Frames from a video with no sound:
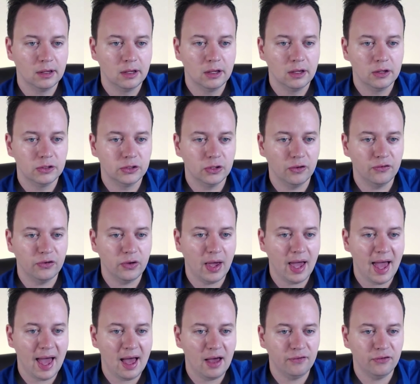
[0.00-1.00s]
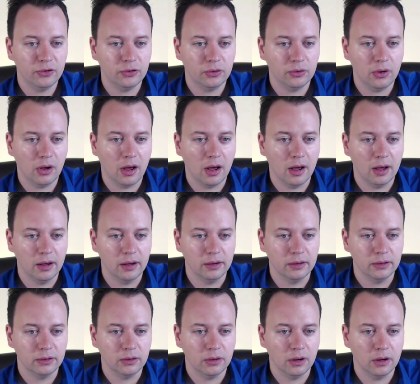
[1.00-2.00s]
So if you have
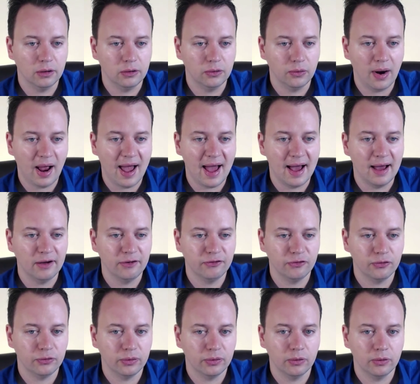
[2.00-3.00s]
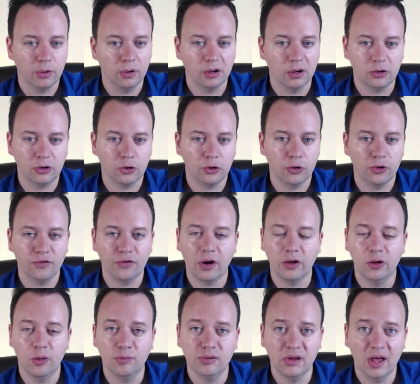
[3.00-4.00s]
a graph or a curve on
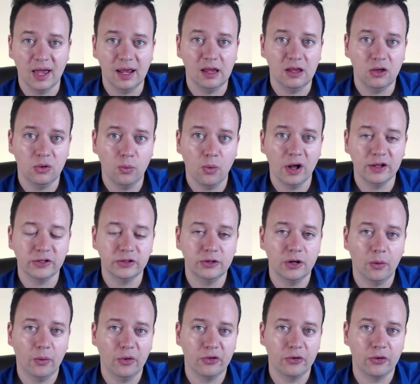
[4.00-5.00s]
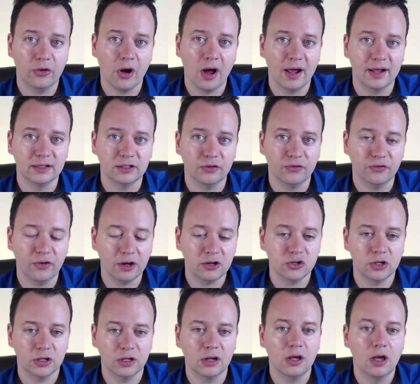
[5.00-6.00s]
a plane and you want to know whether or not it's a
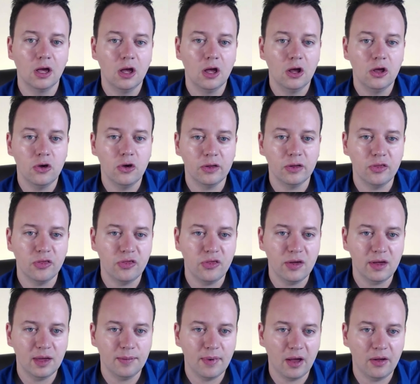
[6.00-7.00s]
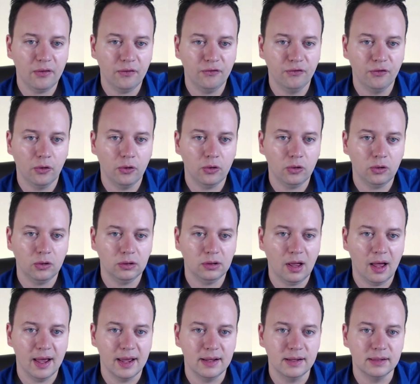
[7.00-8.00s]
function, you can think about vertical
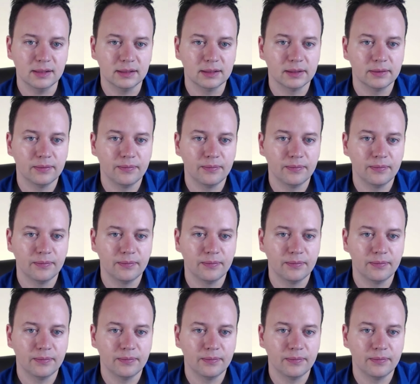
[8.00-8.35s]
lines.